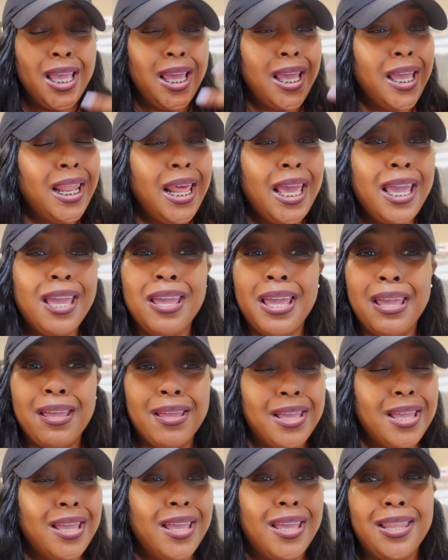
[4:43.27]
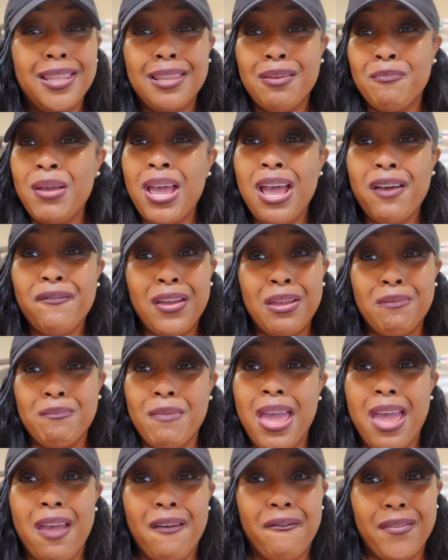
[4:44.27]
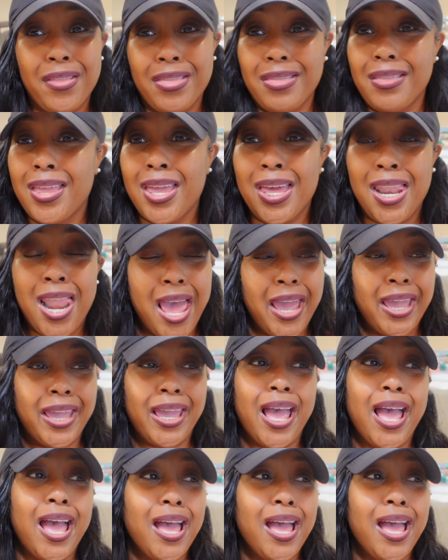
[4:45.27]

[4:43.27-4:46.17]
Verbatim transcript: It ain't, the math ain't math. Like,